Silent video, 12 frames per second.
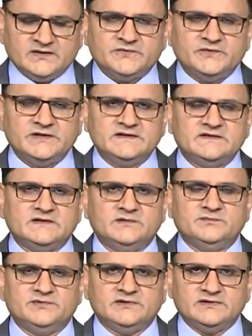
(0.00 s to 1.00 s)
for
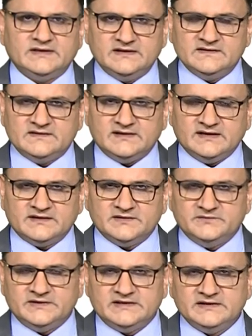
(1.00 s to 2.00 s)
example, and
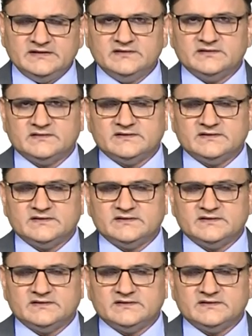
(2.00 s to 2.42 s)
activating